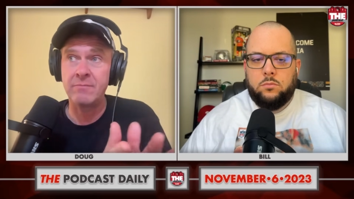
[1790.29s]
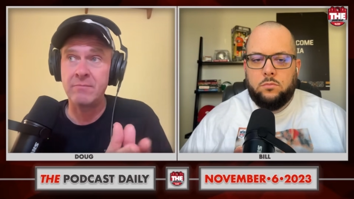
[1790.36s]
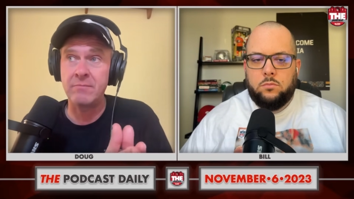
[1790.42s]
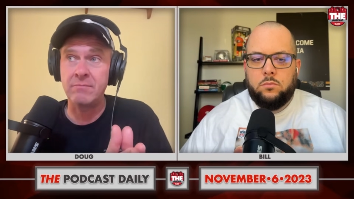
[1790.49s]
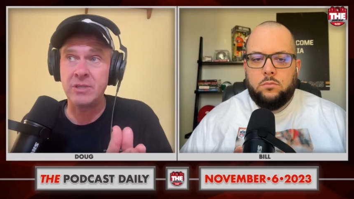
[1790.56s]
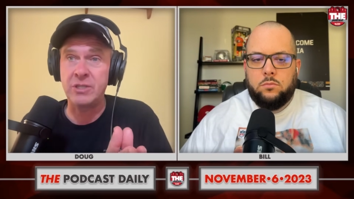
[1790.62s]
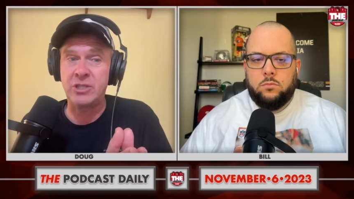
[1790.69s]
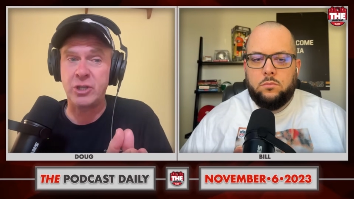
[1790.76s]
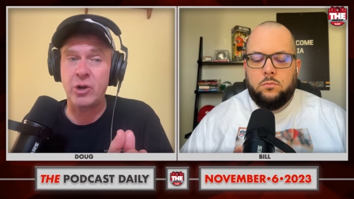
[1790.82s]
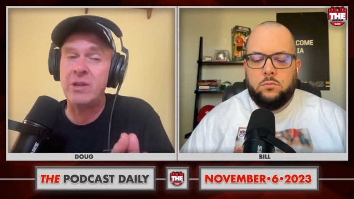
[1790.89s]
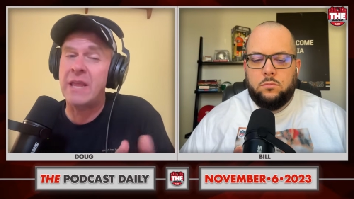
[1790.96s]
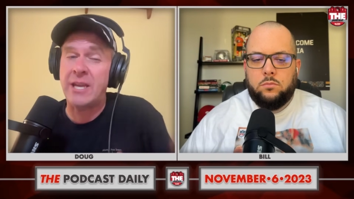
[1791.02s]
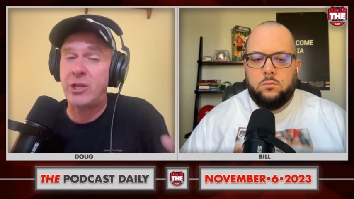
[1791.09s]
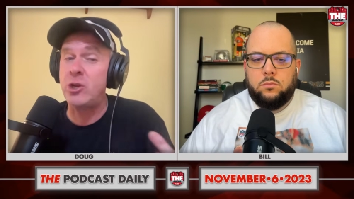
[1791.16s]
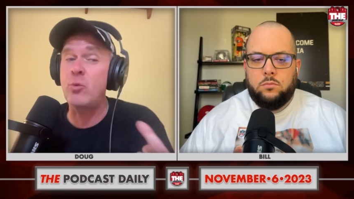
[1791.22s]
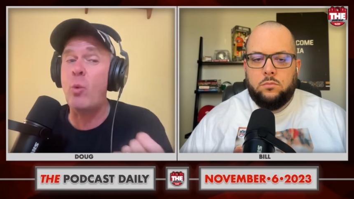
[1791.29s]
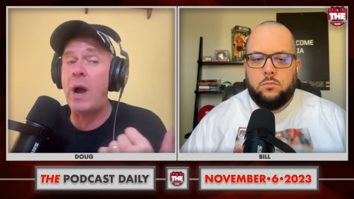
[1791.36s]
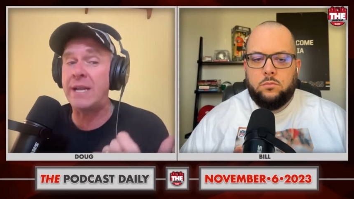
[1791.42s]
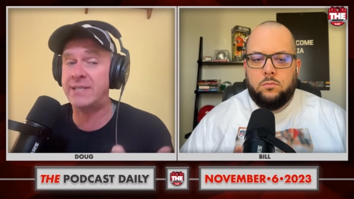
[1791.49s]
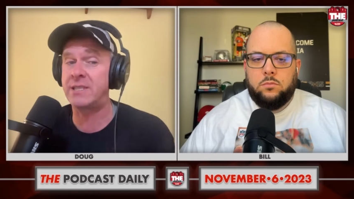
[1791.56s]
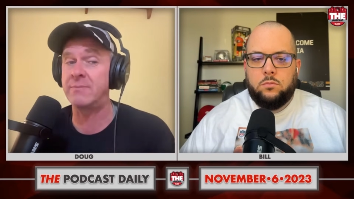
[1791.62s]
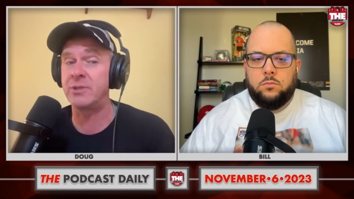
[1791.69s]
Speaker 1: Missouri, like you
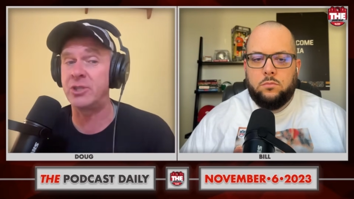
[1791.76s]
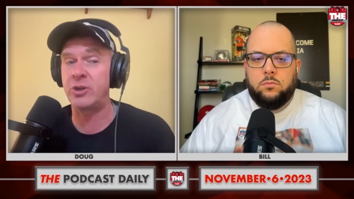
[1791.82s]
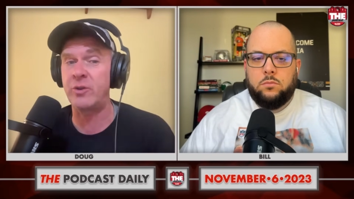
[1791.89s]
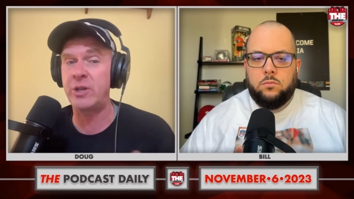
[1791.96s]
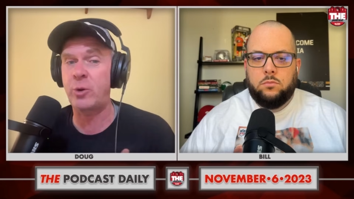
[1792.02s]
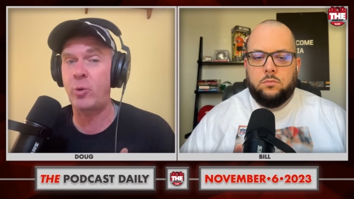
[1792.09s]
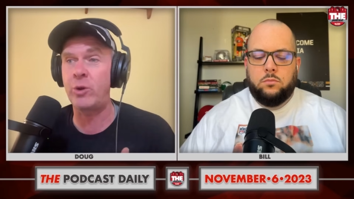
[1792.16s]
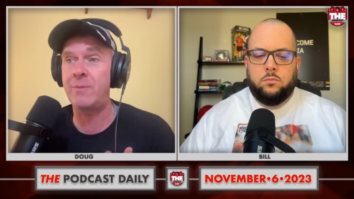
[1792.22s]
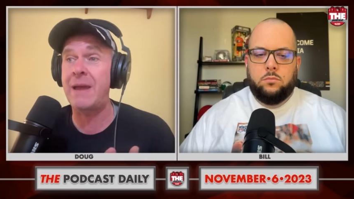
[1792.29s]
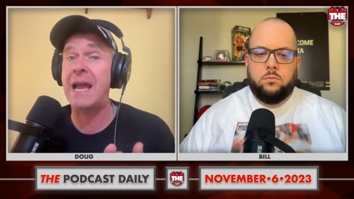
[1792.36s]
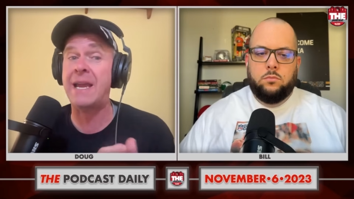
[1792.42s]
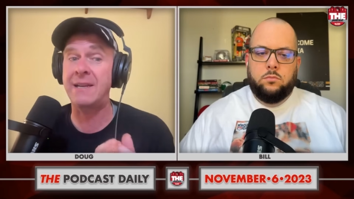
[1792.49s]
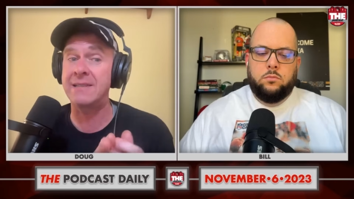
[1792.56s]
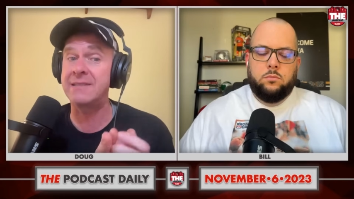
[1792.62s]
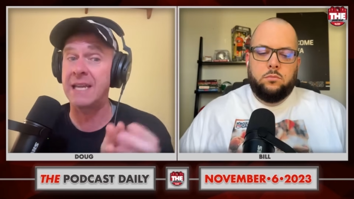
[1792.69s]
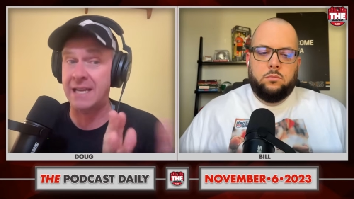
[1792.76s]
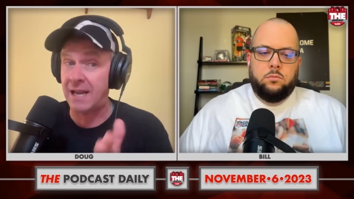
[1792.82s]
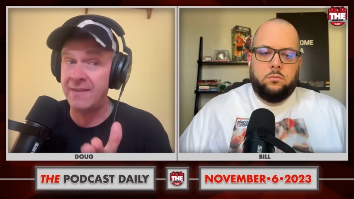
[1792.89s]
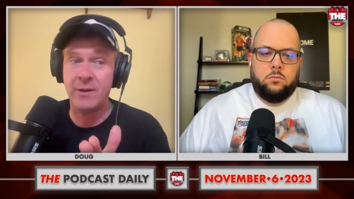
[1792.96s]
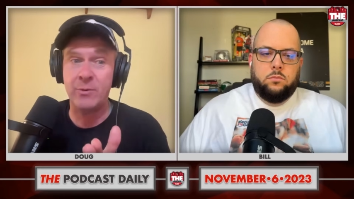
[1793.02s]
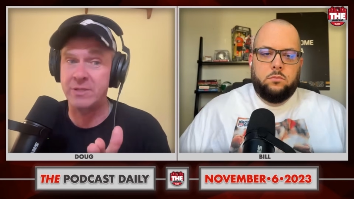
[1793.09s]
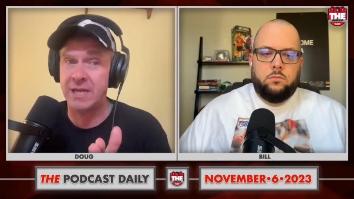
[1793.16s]
watch the Missouri quarterback, and it's like
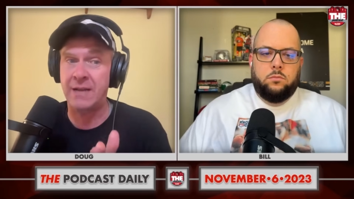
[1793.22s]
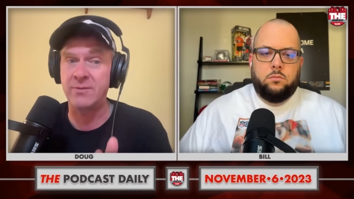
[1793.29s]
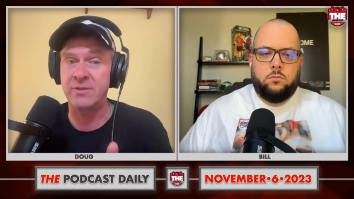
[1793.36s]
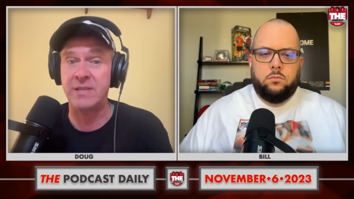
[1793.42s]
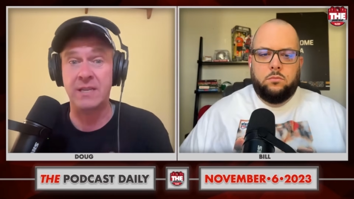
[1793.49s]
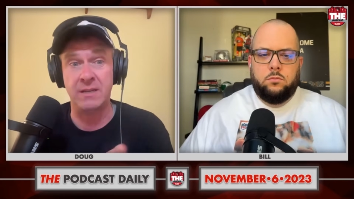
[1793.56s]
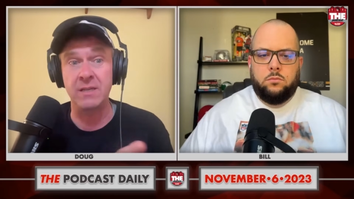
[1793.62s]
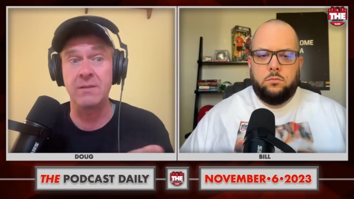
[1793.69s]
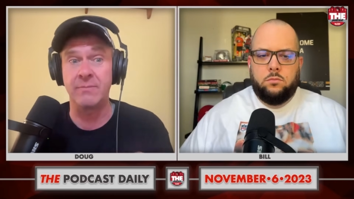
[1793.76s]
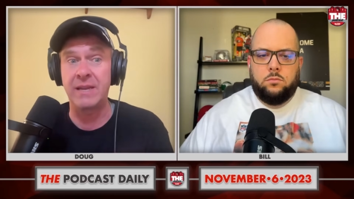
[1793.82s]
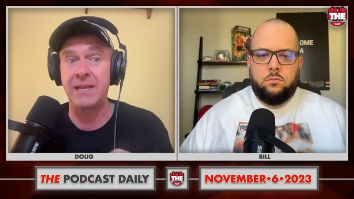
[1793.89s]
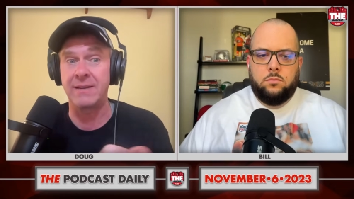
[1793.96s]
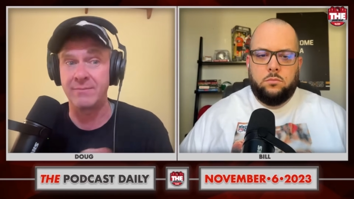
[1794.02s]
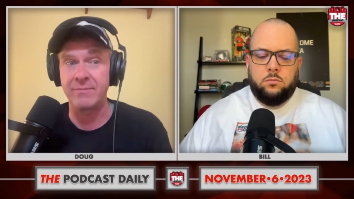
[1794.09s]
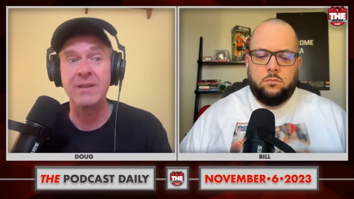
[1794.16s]
there were times where it's like, oh man,